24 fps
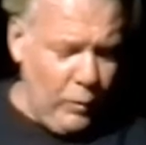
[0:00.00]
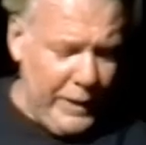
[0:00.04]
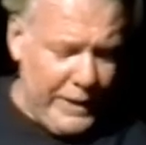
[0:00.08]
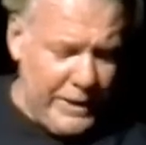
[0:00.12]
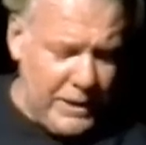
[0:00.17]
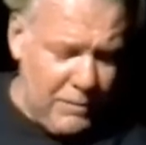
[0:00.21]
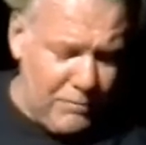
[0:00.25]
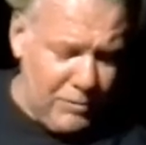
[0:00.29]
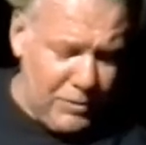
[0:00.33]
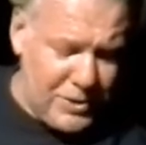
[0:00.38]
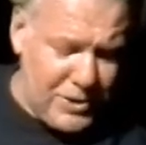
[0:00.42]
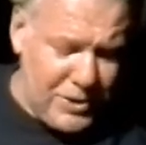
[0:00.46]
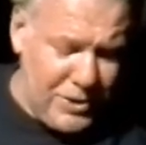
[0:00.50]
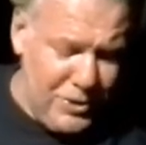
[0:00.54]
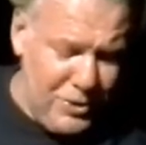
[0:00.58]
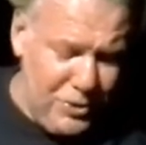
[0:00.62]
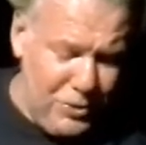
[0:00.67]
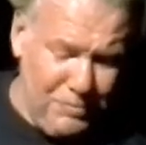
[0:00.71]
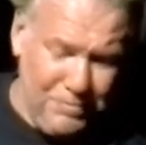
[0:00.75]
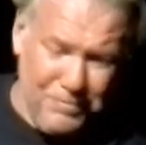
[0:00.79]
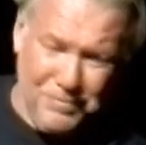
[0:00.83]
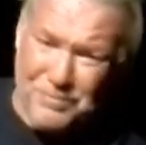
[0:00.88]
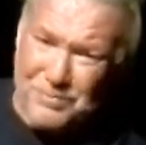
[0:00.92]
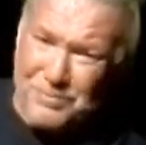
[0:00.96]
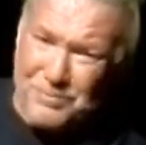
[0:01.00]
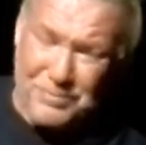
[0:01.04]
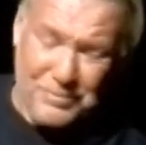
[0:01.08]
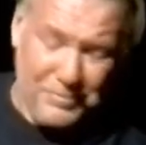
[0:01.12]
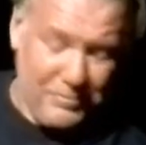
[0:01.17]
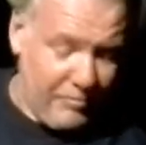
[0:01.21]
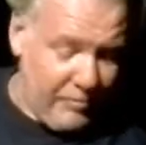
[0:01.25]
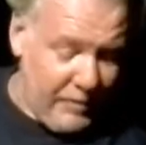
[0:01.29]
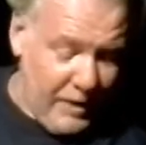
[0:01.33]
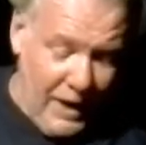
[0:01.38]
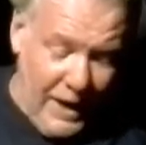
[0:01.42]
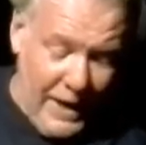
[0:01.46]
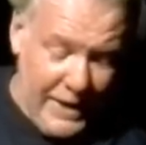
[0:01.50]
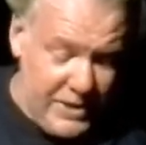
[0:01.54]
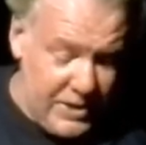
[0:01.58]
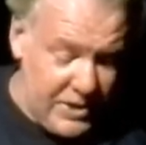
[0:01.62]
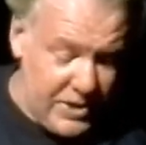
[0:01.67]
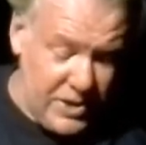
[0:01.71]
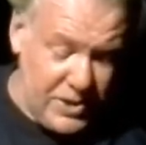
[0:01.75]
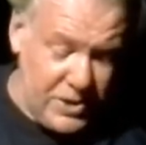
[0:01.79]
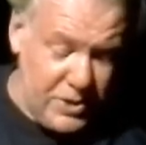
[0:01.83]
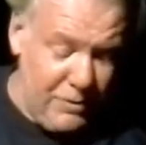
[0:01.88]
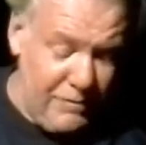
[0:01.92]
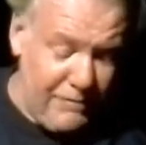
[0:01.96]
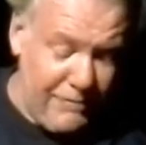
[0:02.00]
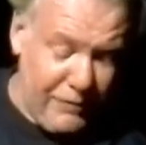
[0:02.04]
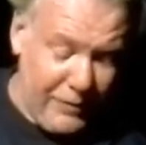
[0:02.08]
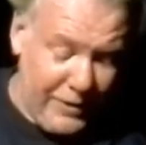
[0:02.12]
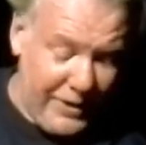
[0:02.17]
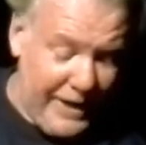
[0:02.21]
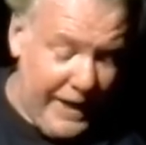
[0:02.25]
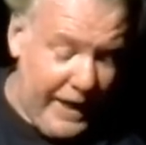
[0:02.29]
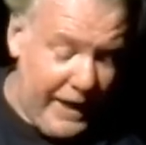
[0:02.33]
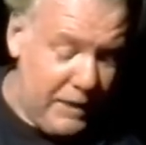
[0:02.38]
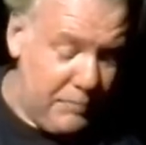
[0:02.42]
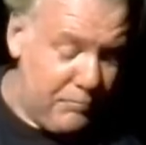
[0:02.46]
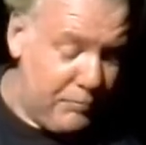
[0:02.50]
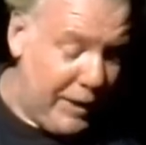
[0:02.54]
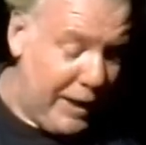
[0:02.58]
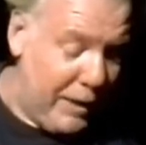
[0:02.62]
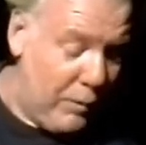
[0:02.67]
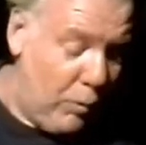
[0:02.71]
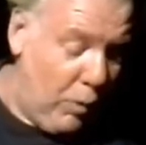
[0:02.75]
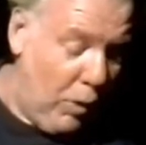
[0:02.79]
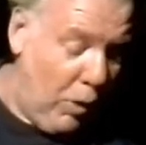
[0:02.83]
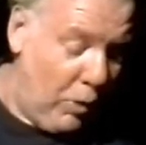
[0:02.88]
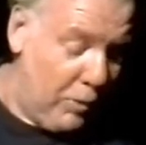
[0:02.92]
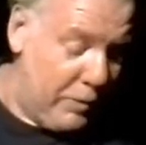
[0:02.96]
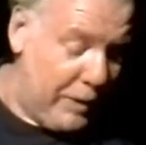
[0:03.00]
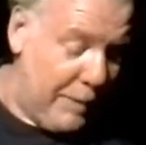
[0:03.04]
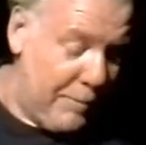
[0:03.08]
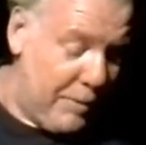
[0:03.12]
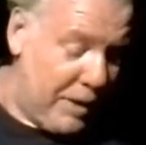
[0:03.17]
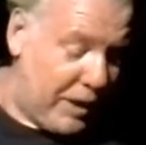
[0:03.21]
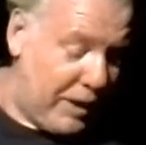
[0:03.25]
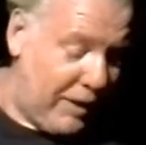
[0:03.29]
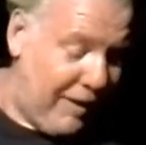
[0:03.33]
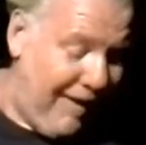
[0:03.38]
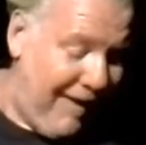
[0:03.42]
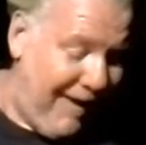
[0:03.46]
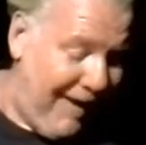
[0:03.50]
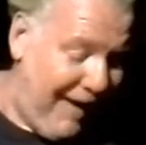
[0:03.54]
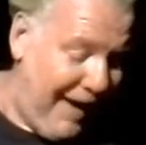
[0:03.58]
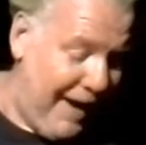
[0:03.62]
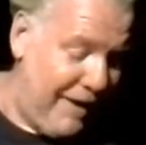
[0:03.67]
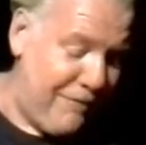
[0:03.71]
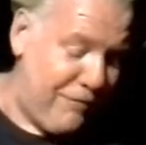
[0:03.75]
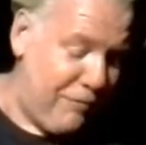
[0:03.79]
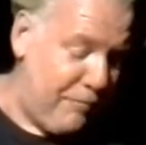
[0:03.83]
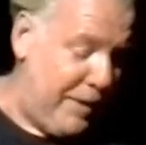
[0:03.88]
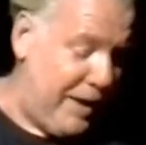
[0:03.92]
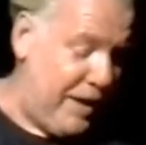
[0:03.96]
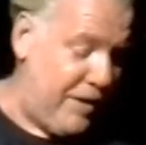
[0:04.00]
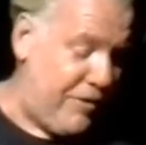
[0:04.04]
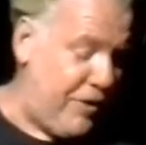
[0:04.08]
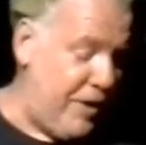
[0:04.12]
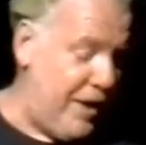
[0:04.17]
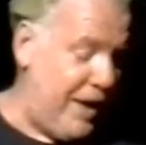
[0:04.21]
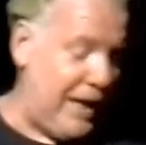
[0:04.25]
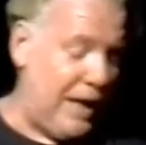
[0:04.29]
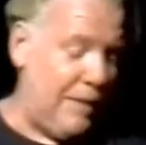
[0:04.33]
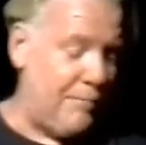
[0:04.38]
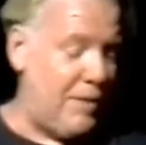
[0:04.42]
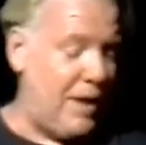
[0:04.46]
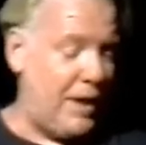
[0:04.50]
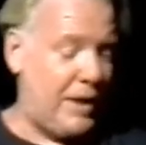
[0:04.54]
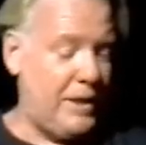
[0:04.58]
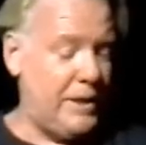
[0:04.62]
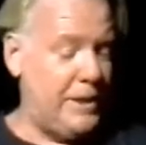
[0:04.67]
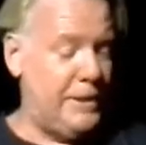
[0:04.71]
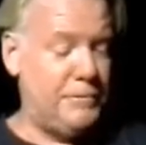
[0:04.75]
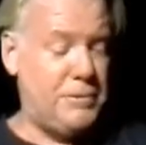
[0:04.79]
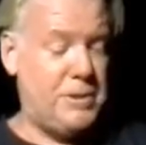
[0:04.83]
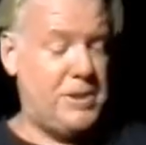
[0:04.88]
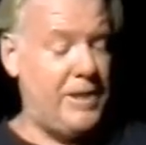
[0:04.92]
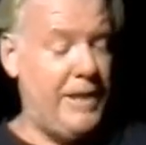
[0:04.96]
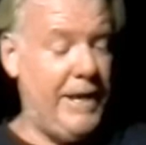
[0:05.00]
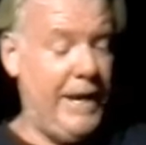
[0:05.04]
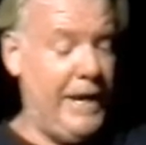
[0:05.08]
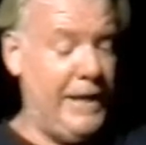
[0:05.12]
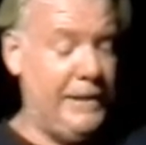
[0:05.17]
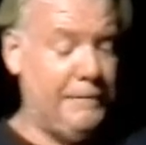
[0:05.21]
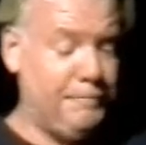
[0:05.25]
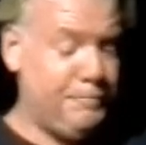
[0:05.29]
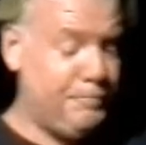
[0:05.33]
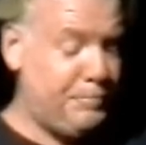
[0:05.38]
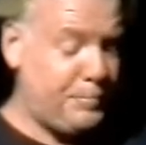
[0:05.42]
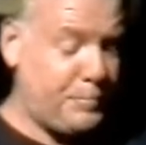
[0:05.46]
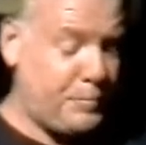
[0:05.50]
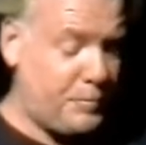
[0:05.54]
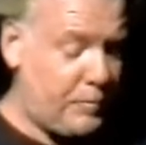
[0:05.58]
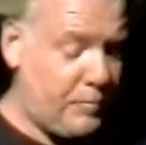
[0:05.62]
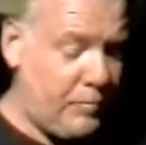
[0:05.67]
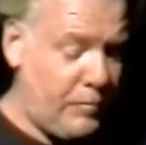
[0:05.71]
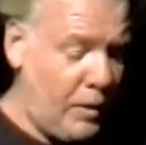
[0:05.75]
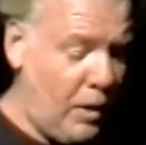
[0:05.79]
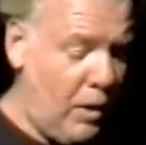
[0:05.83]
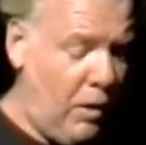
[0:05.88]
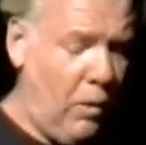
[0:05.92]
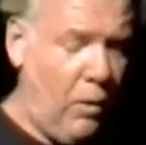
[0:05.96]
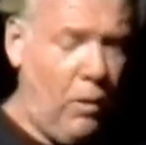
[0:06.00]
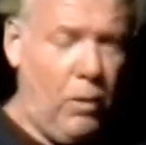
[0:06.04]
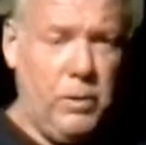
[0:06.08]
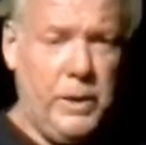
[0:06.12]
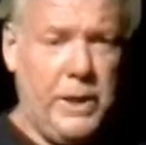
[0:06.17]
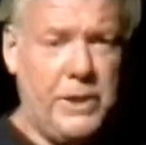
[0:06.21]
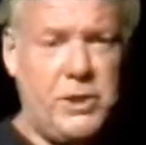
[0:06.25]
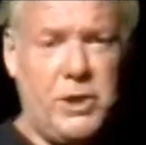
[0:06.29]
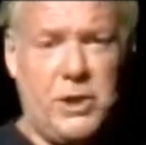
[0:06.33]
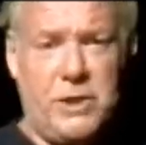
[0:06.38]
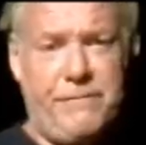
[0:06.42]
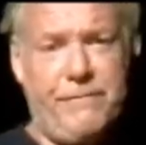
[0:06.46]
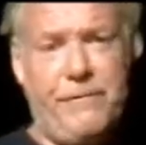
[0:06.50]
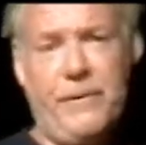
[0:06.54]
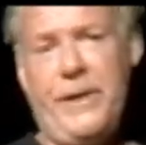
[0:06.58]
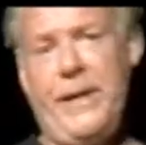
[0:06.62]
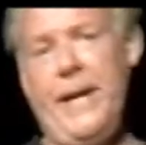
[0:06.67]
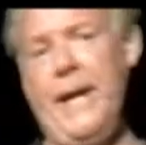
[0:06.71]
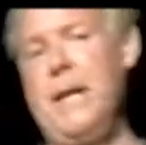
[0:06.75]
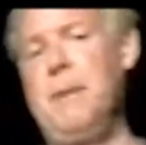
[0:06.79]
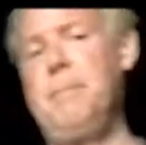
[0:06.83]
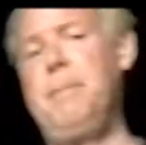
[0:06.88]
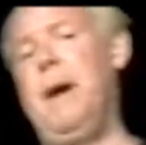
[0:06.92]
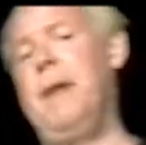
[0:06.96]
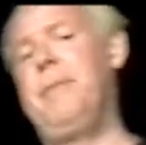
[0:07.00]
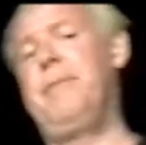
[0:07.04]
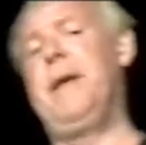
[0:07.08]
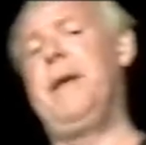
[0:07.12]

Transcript: week number two, I just assume forget it, but I won't. I'm not going to hide from anything. I'm not going to say, oh, let's just forget about